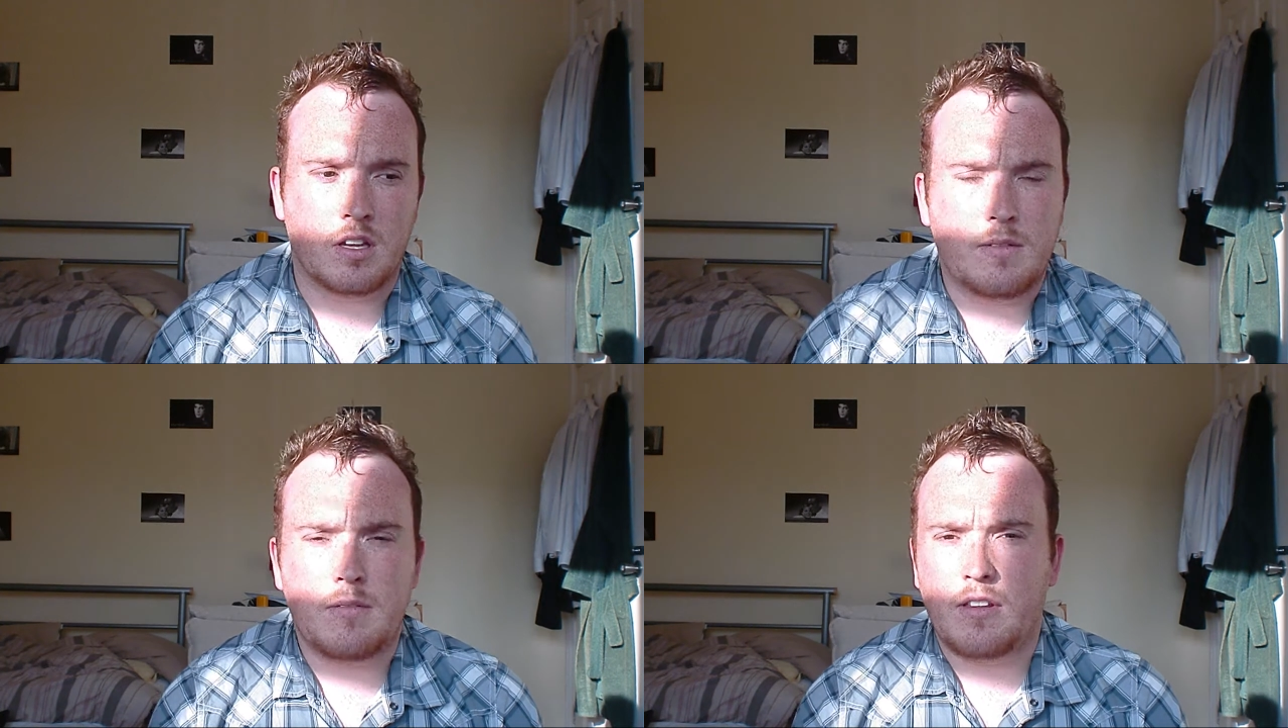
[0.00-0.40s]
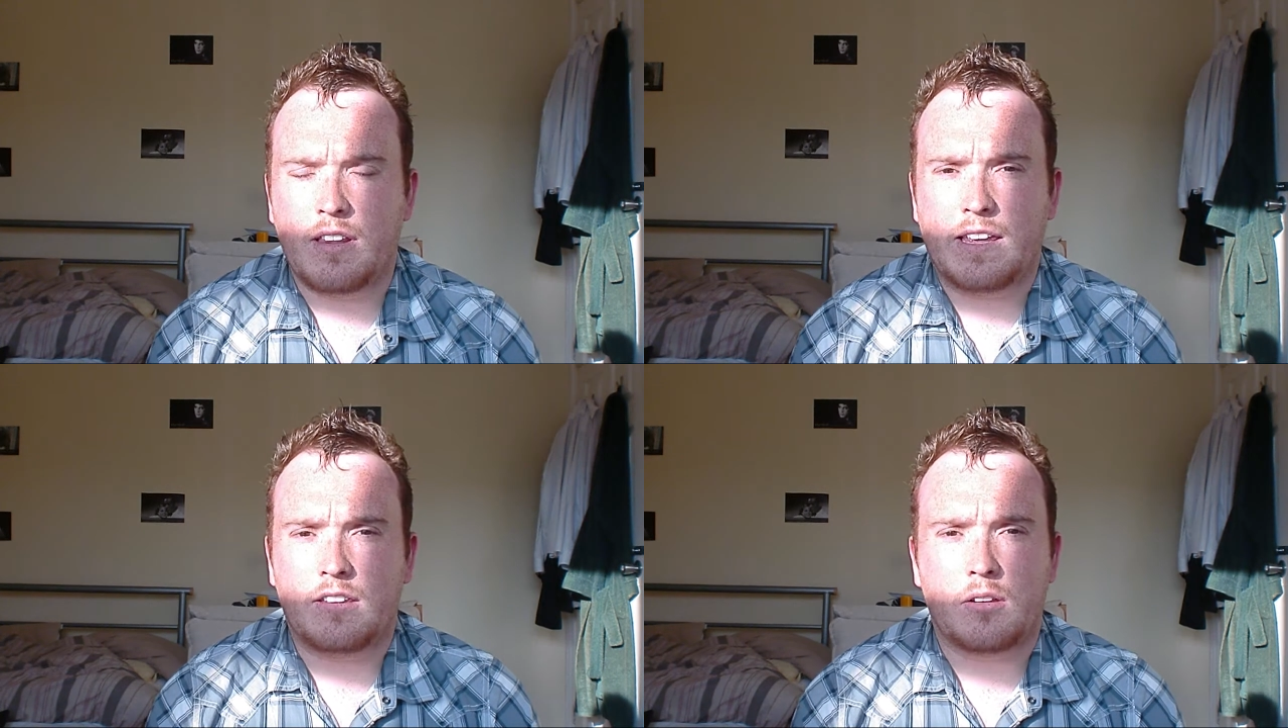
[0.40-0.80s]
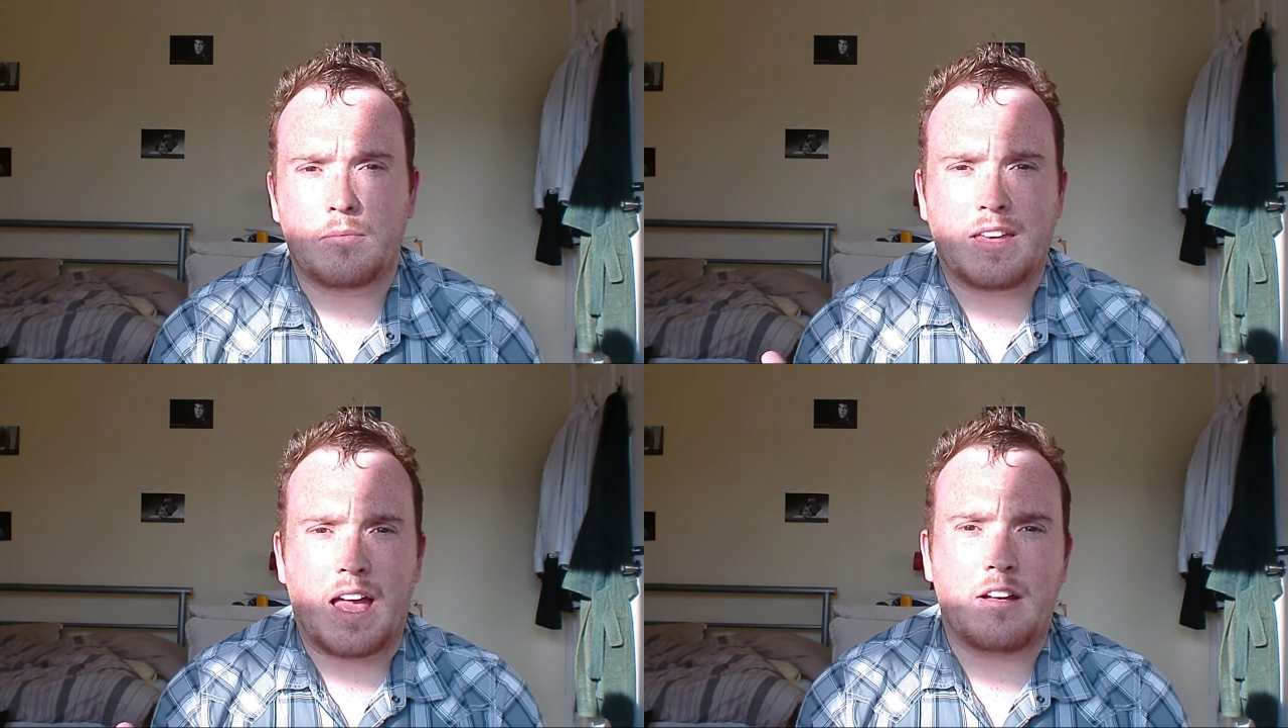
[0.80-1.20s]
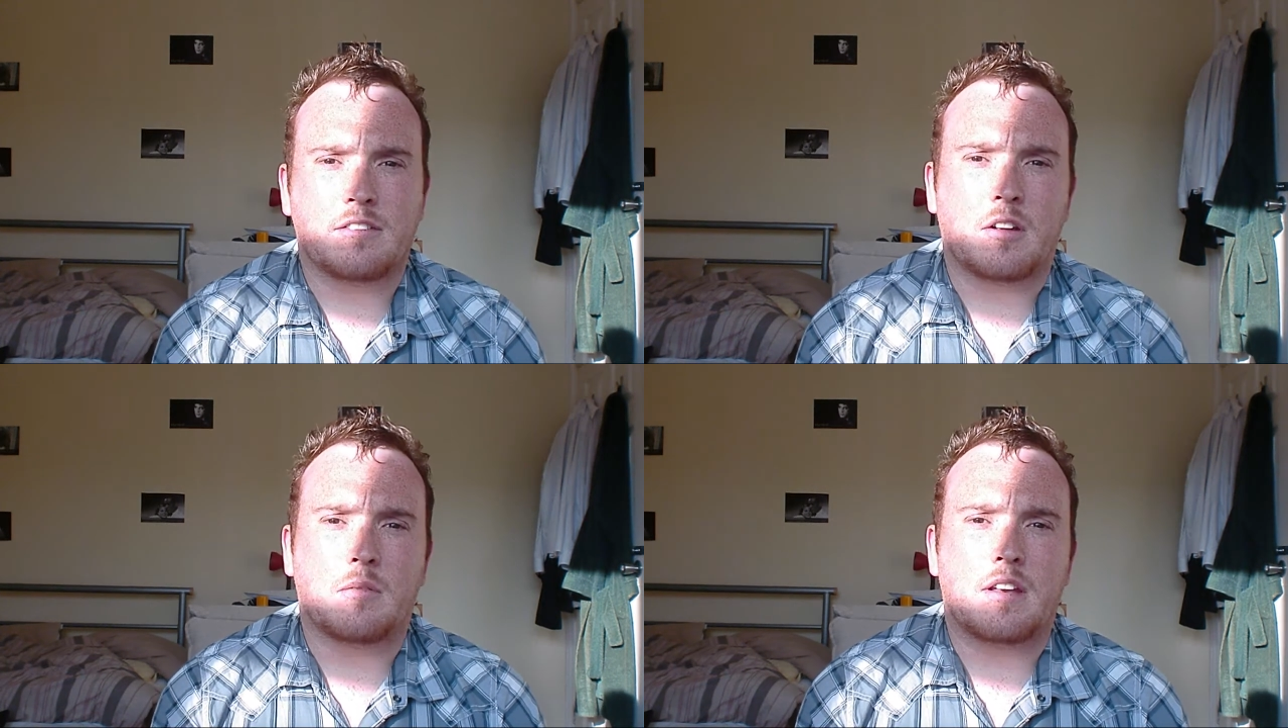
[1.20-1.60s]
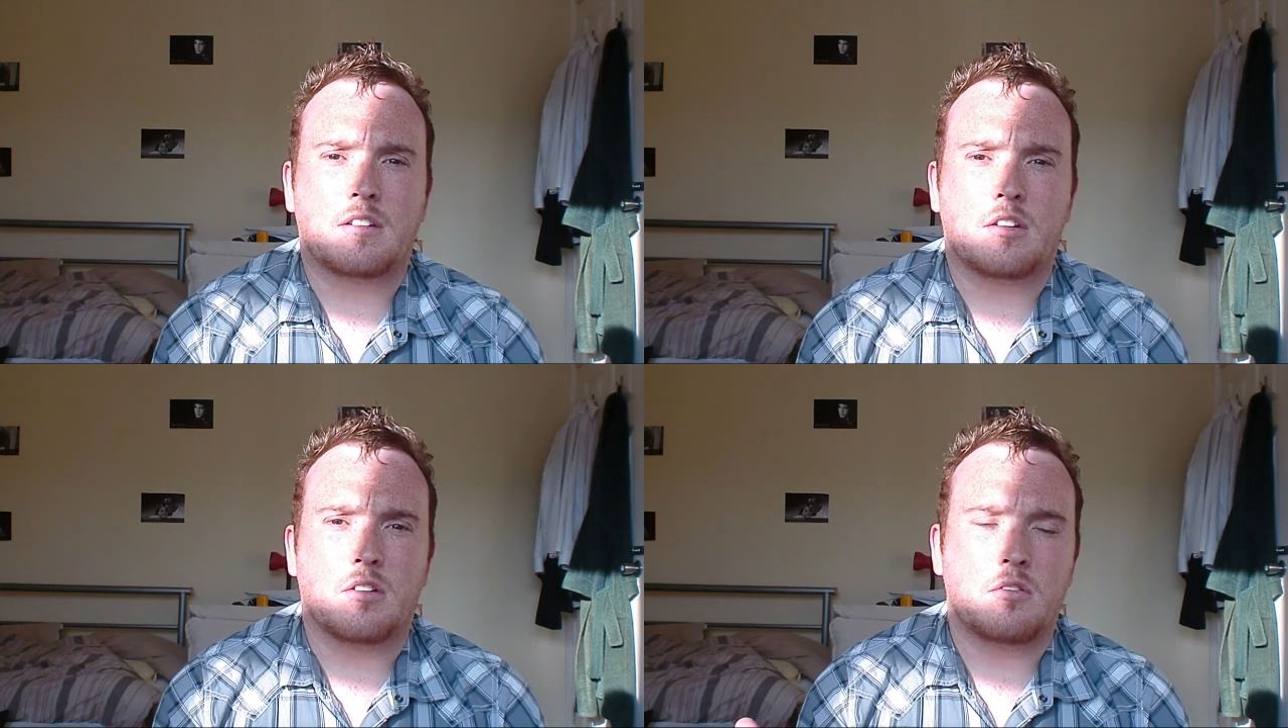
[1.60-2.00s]
Similarly, something else I
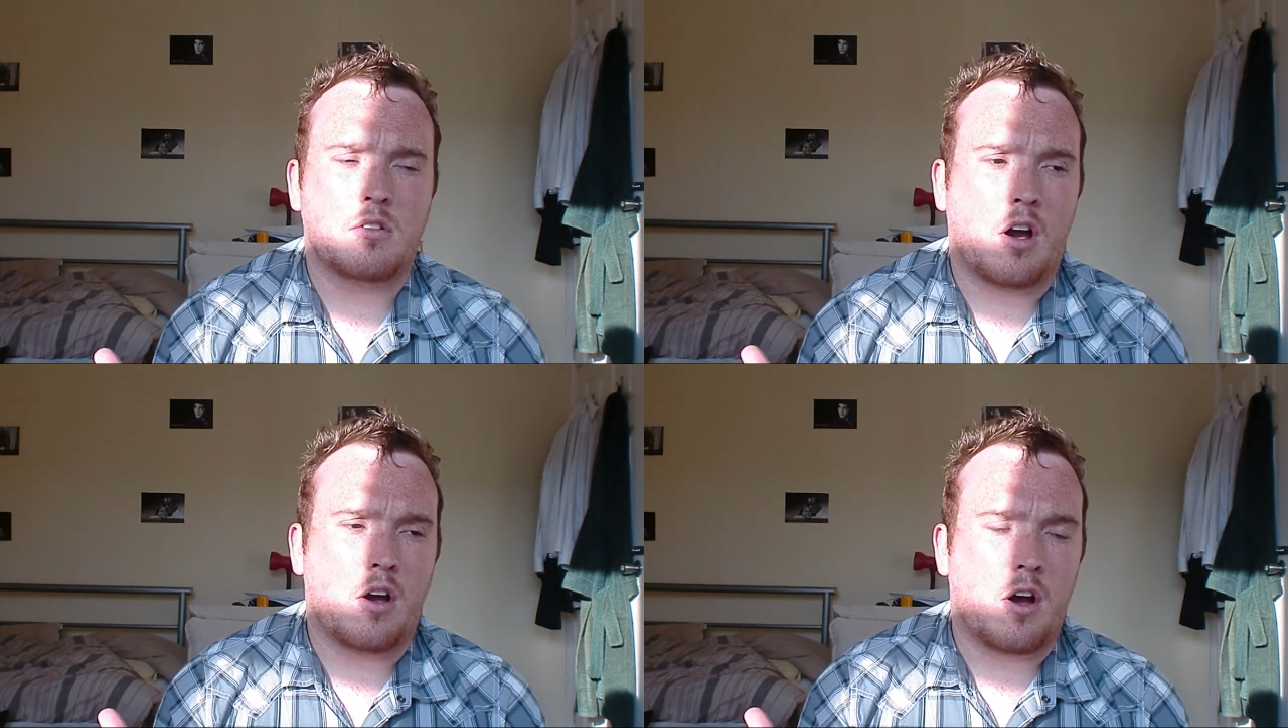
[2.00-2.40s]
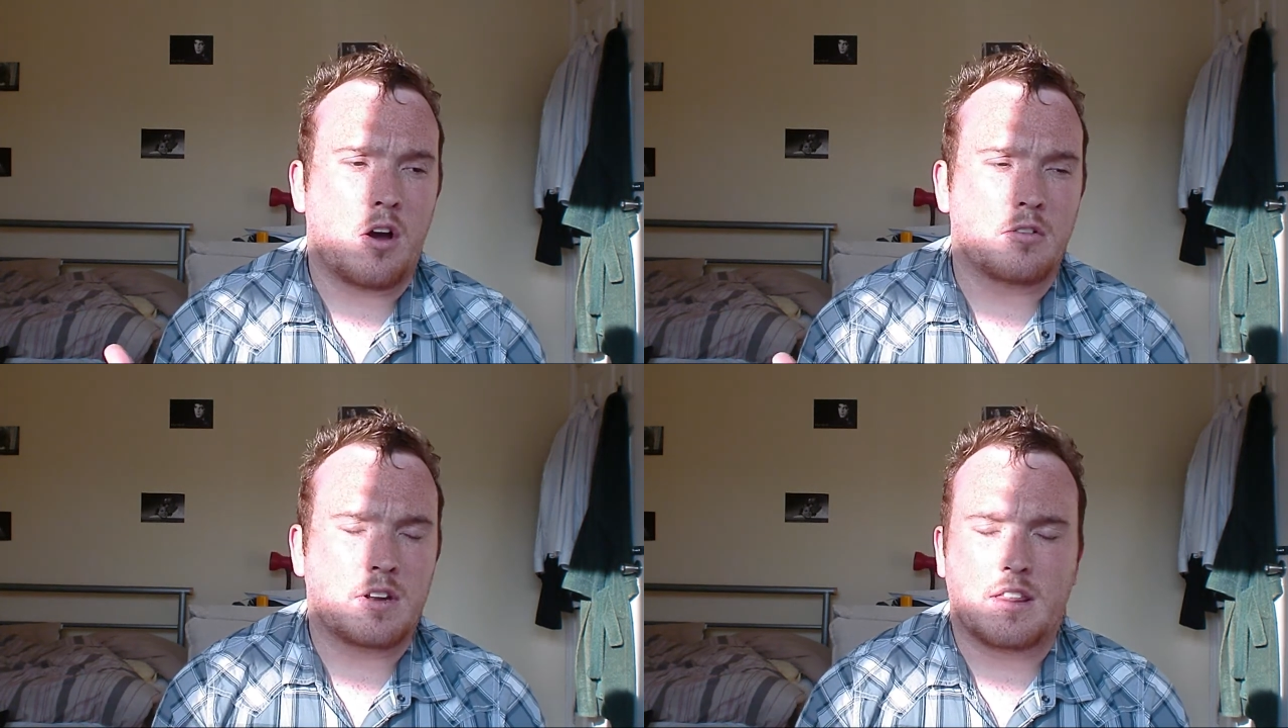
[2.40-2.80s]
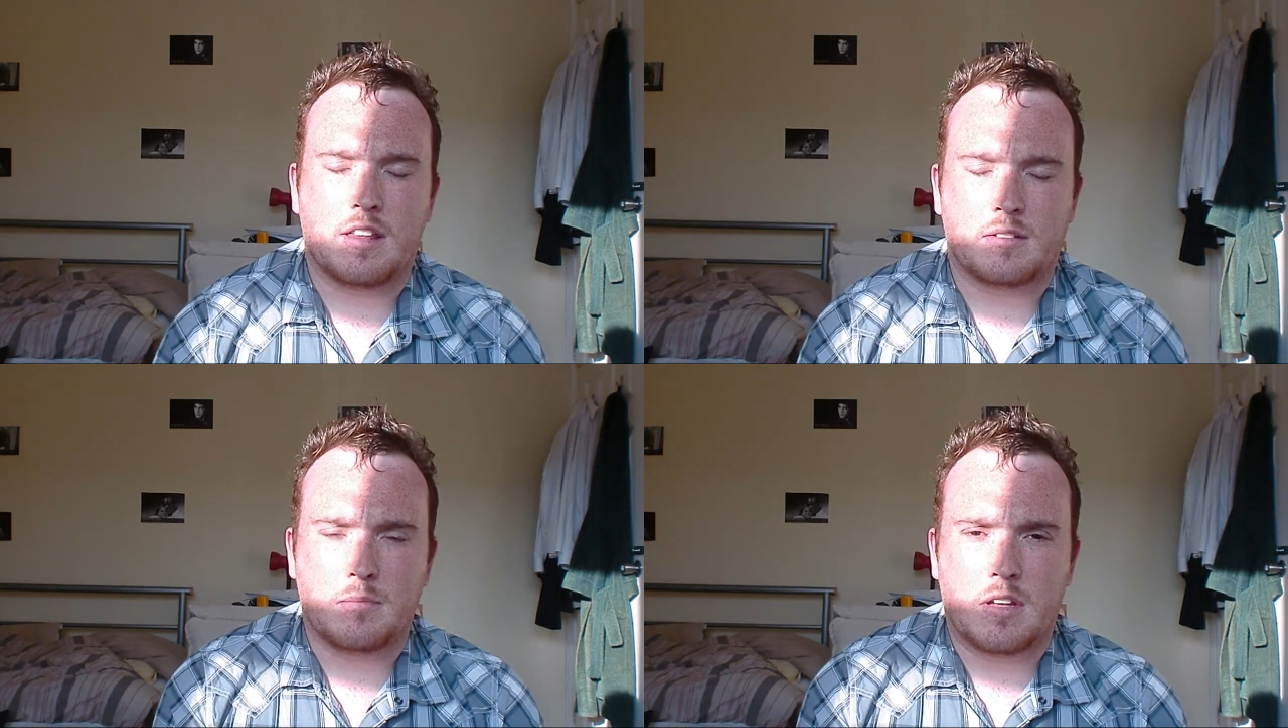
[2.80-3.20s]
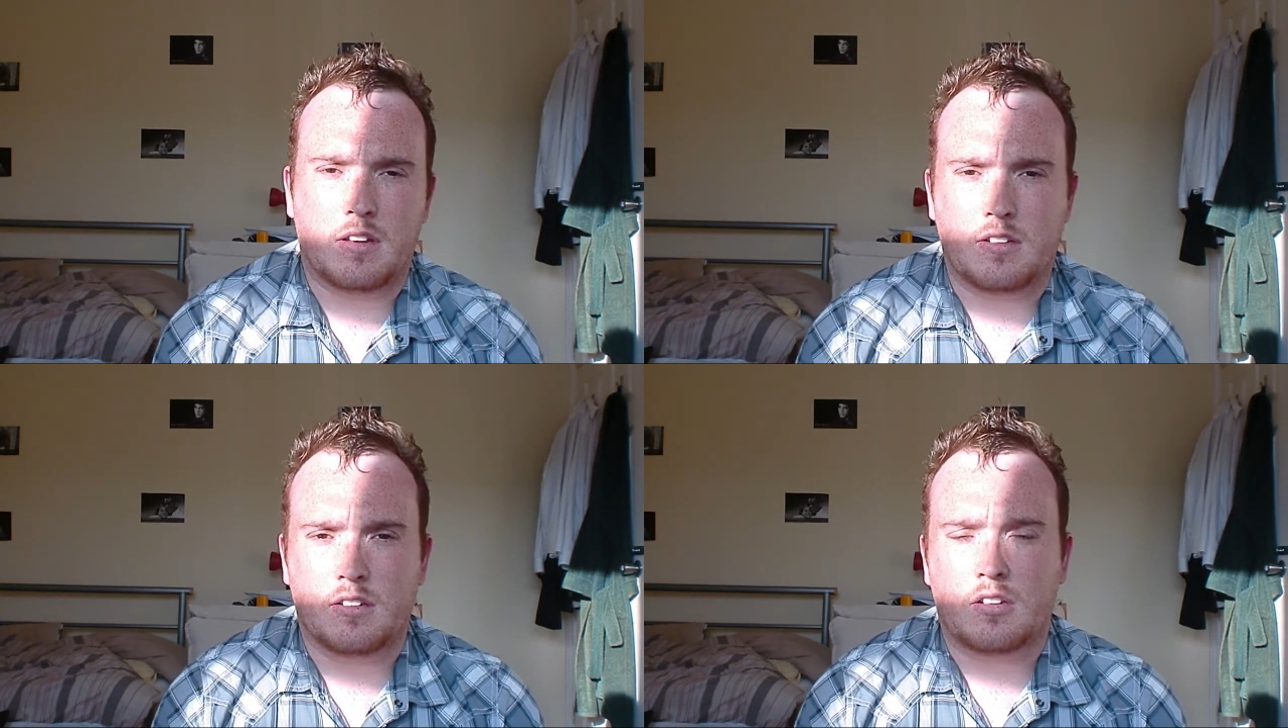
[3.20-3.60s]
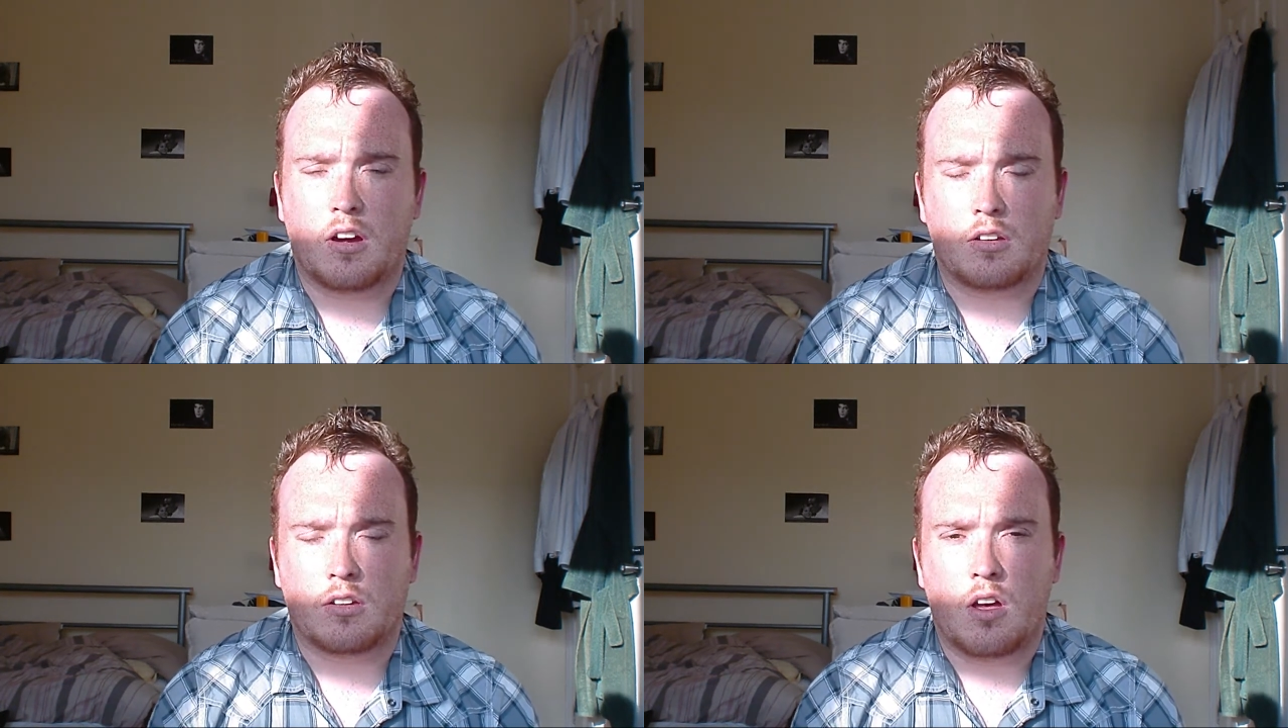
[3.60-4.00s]
went to only this Monday just
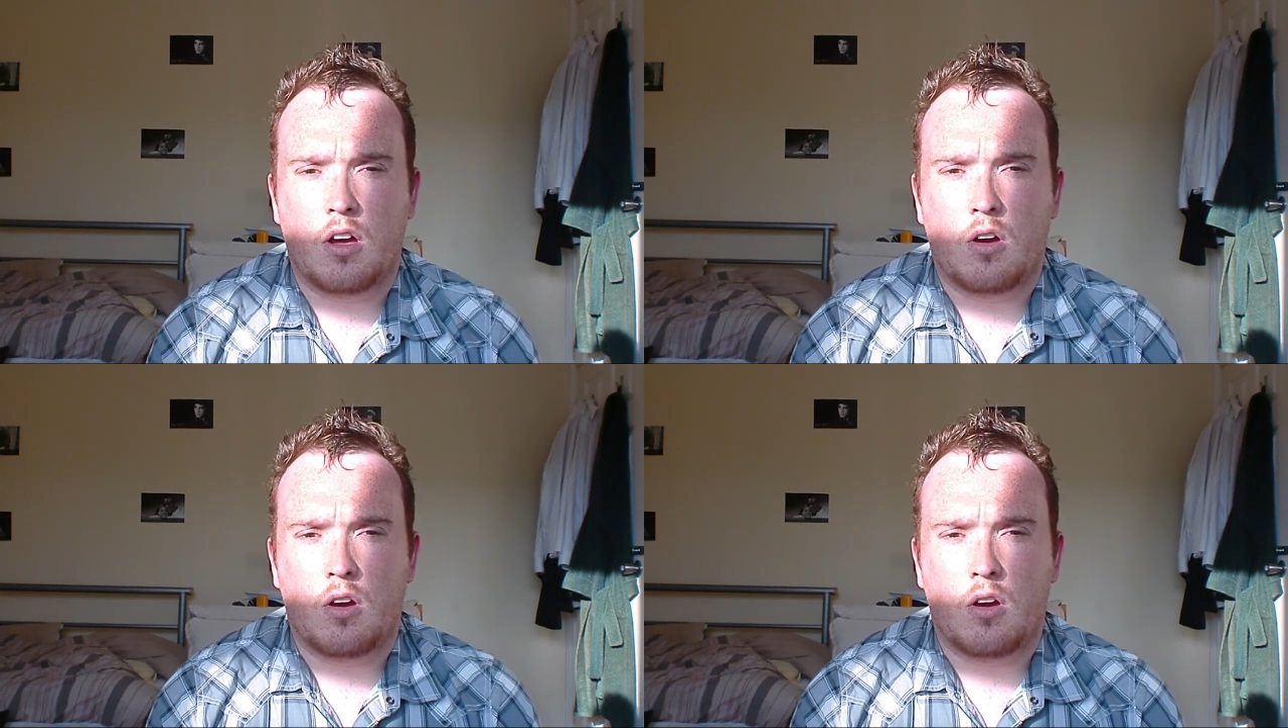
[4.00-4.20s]
gone